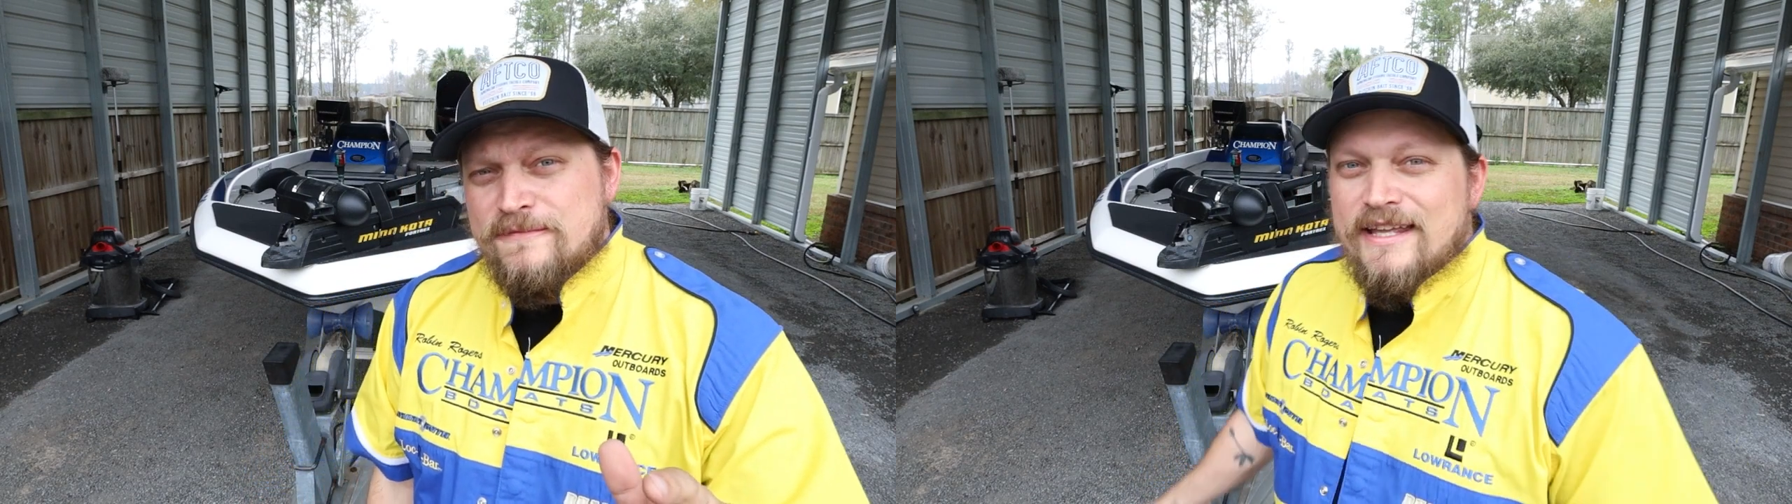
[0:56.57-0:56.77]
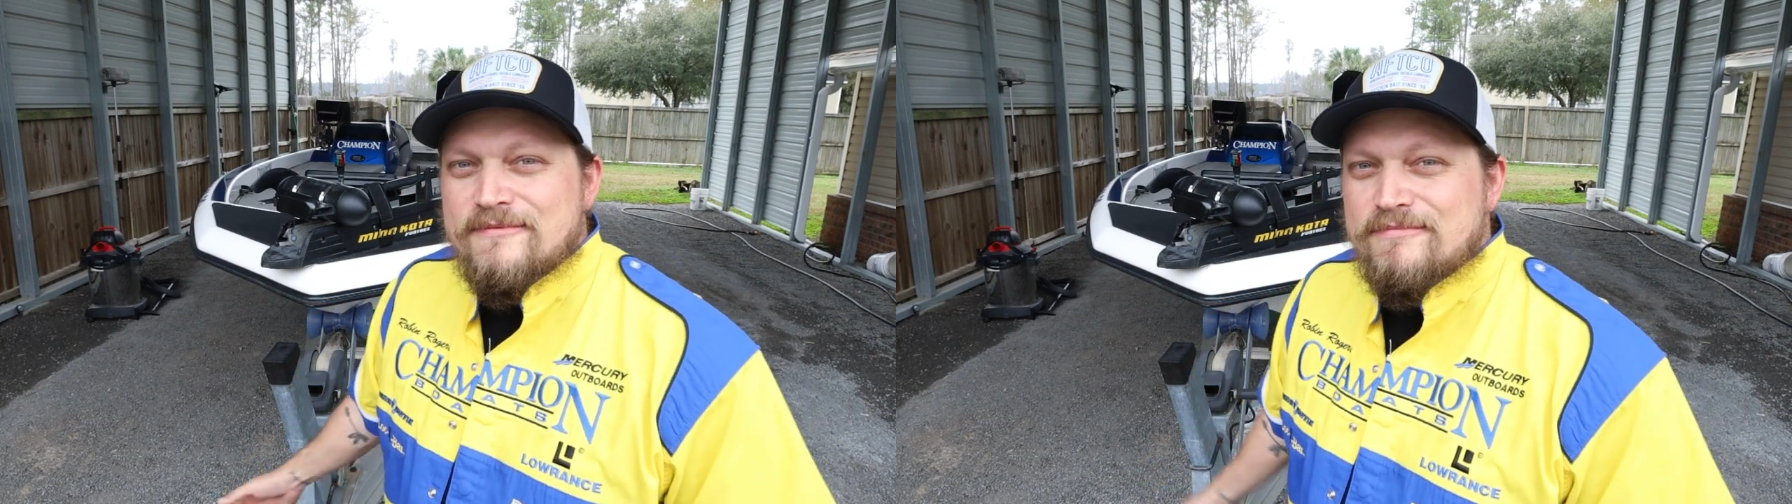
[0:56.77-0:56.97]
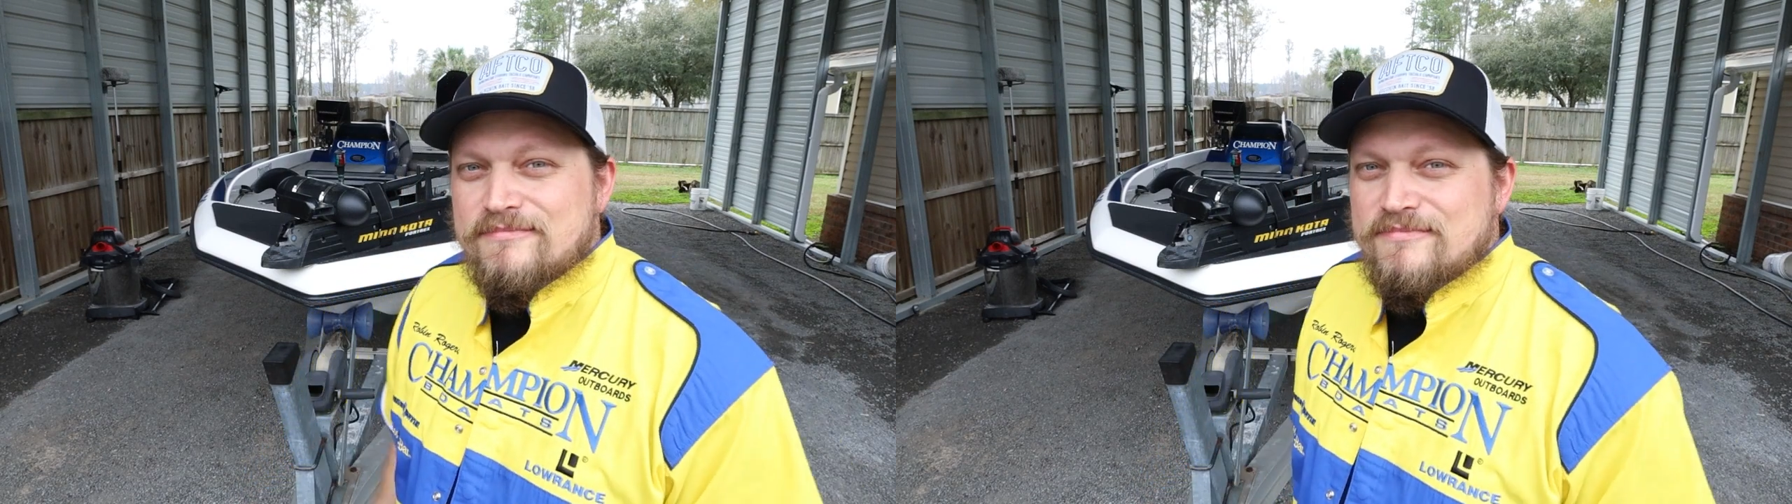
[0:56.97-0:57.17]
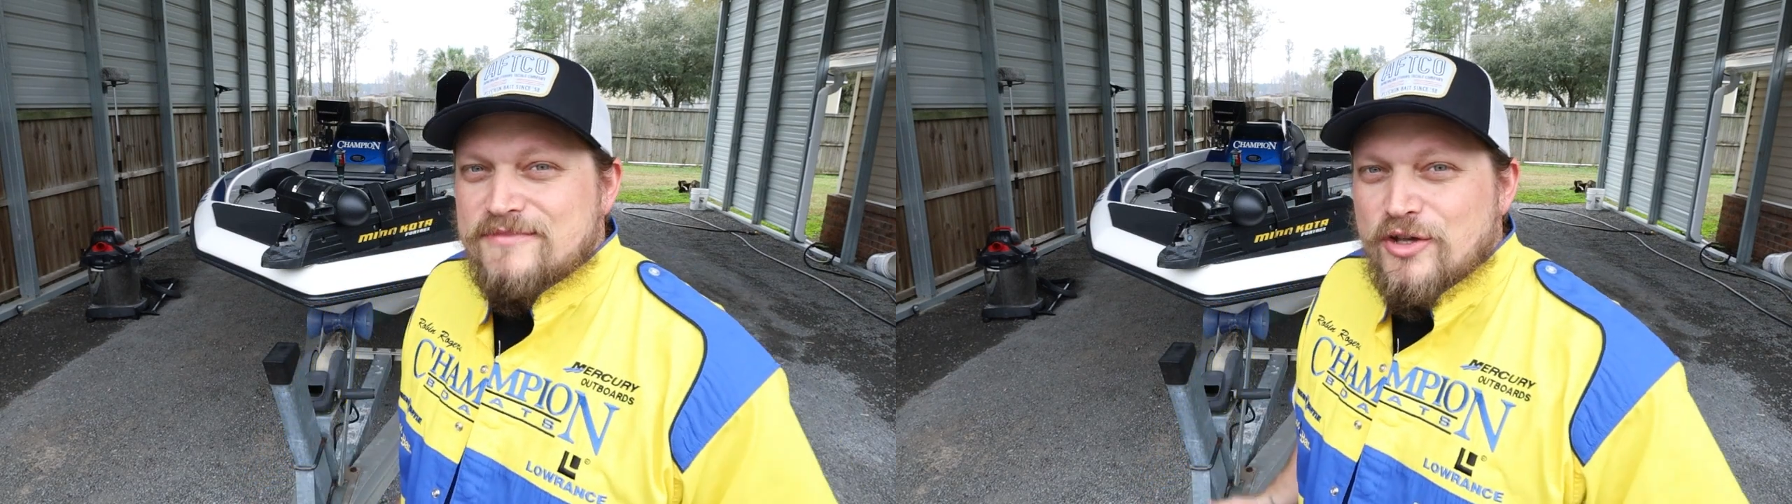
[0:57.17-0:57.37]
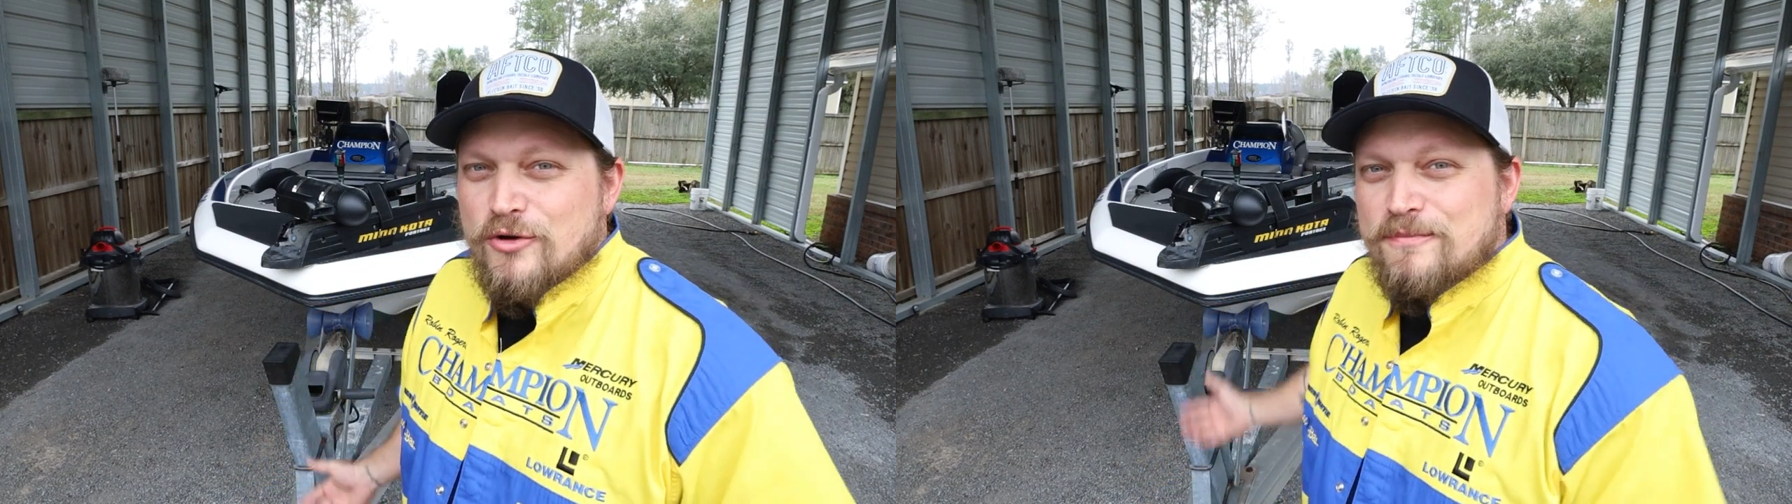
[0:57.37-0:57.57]
And
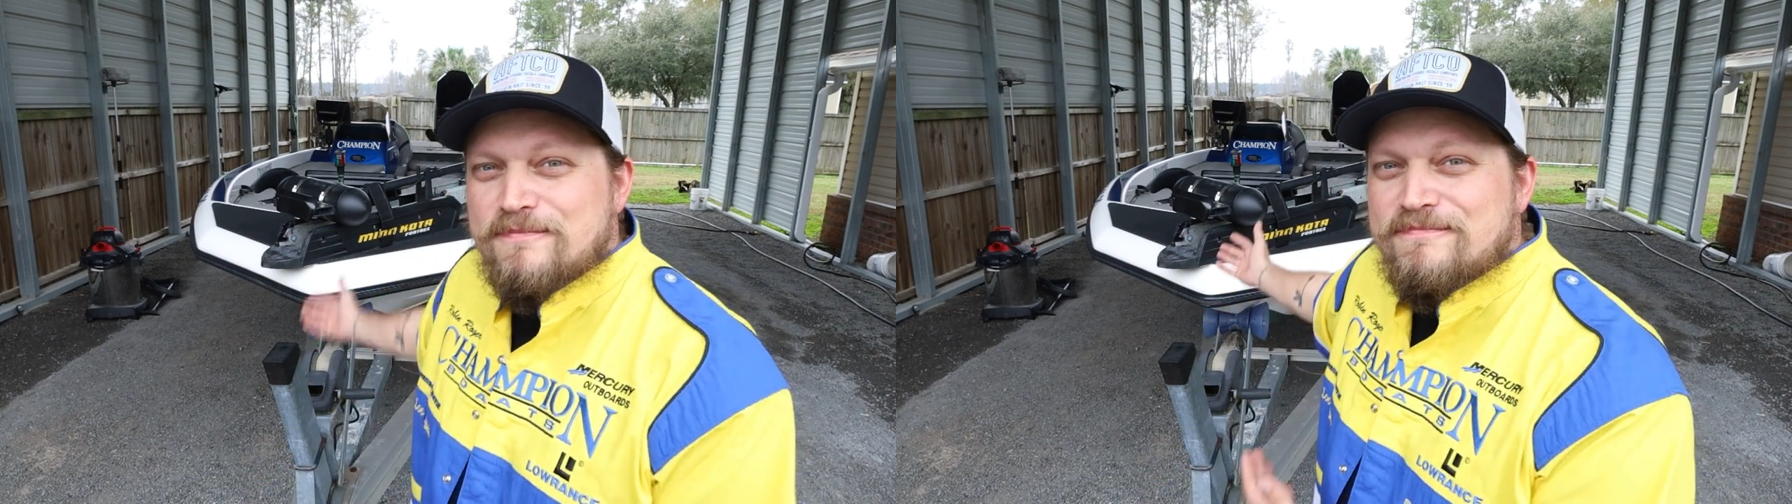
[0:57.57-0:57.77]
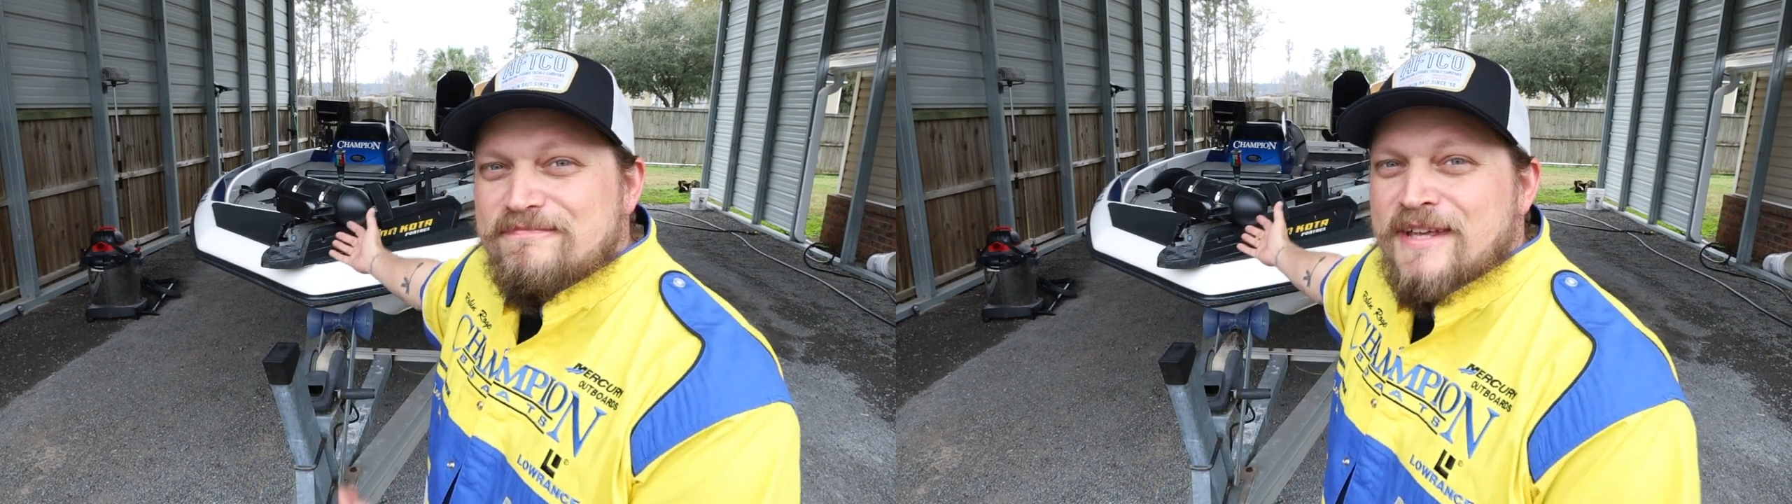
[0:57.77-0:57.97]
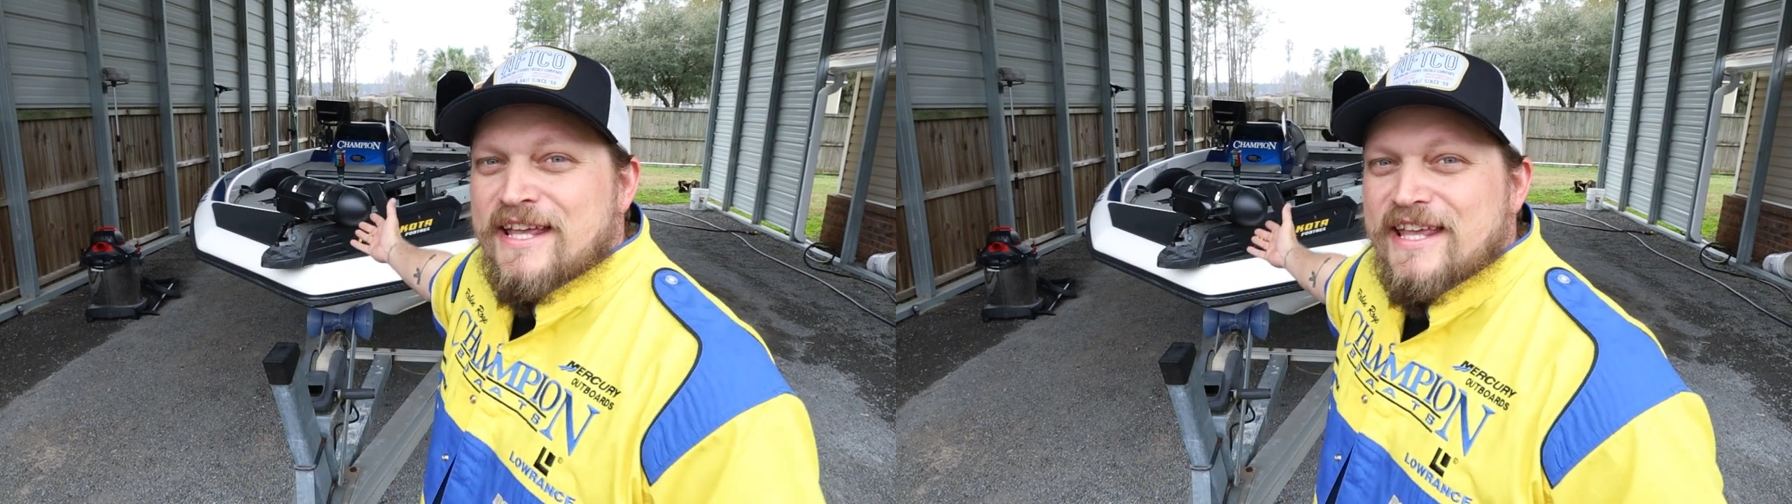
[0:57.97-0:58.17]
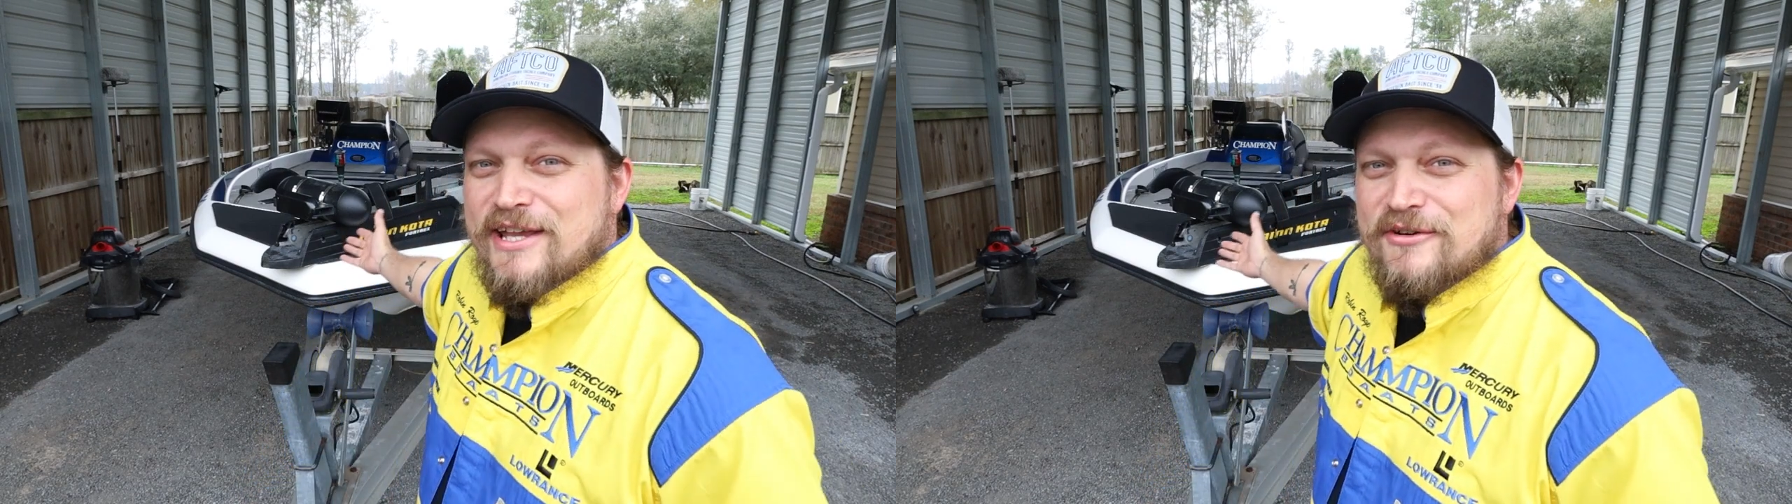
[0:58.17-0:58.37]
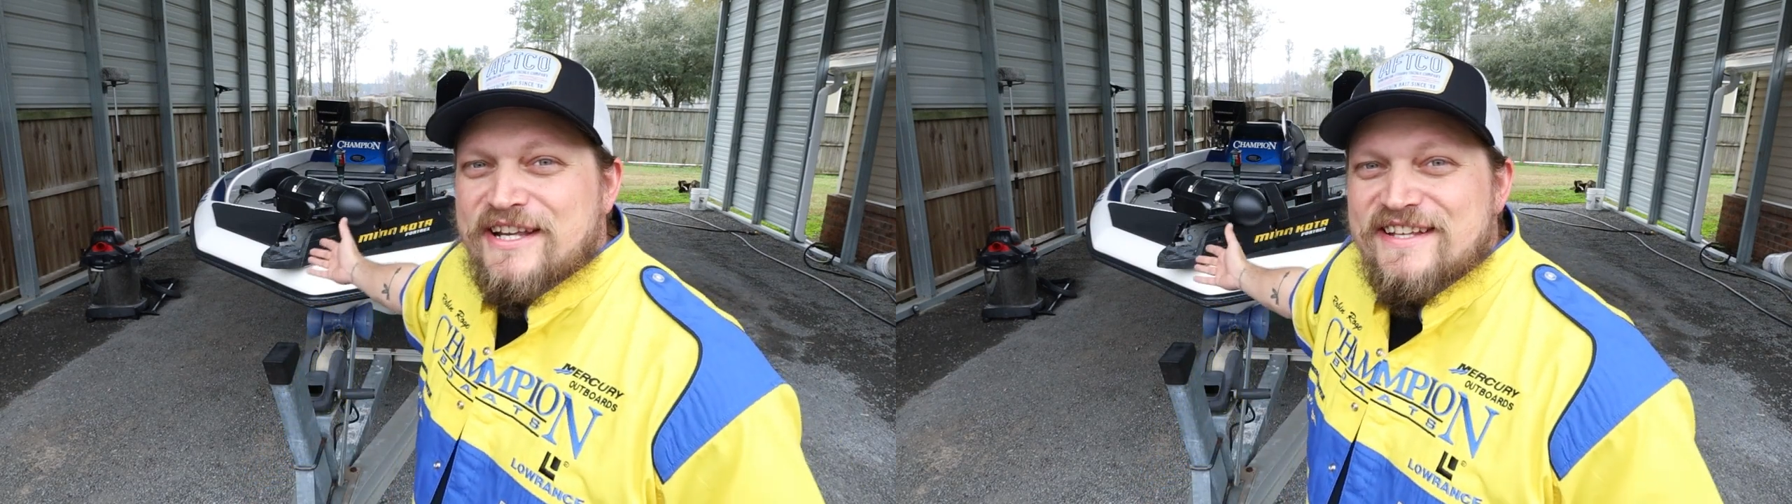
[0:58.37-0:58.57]
so
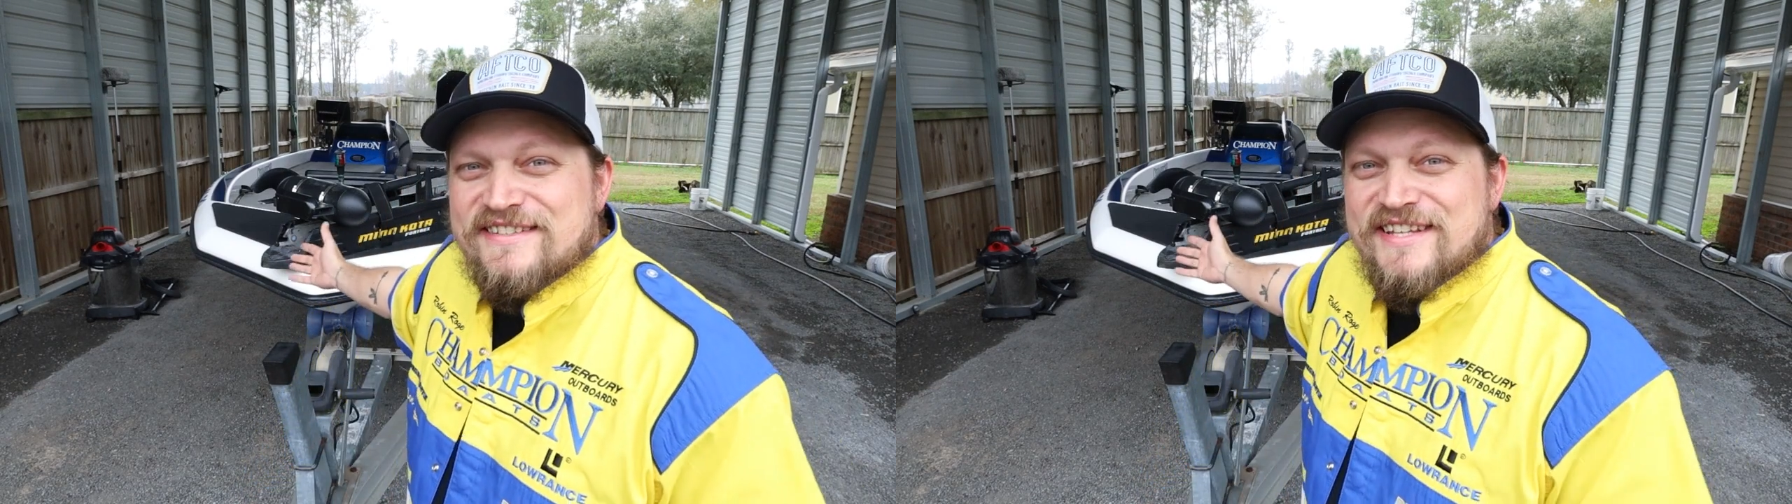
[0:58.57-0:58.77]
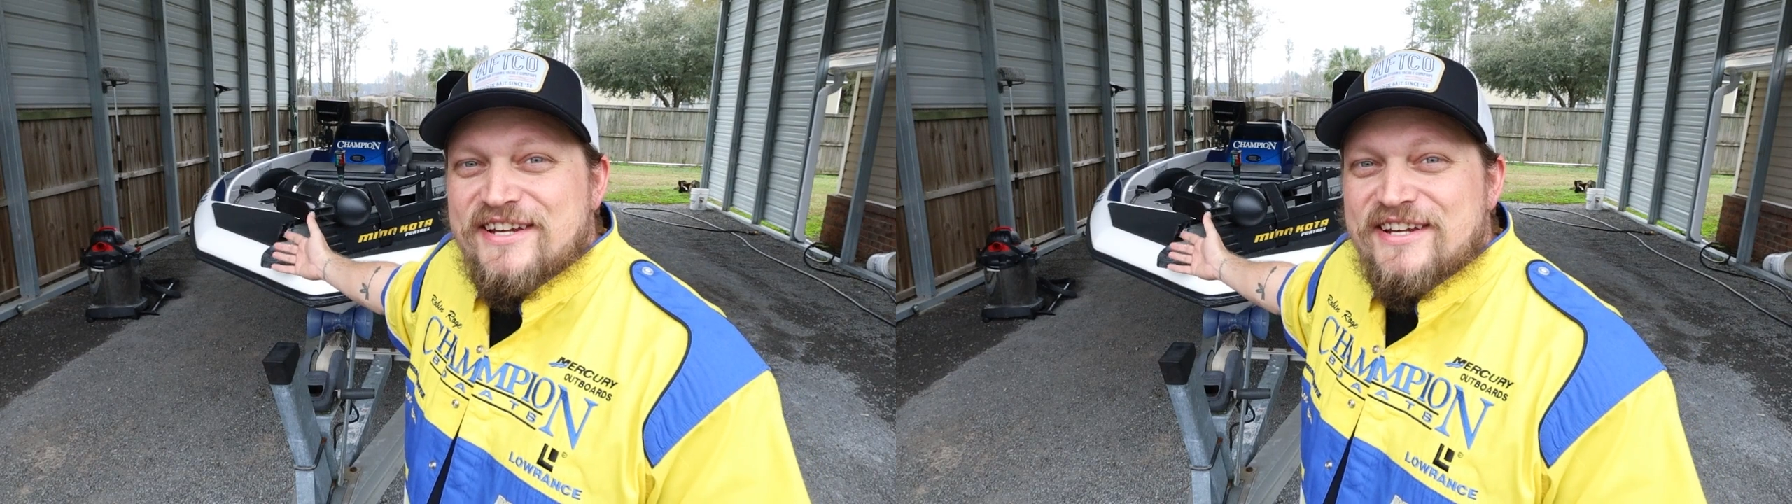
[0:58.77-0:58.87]
here it is.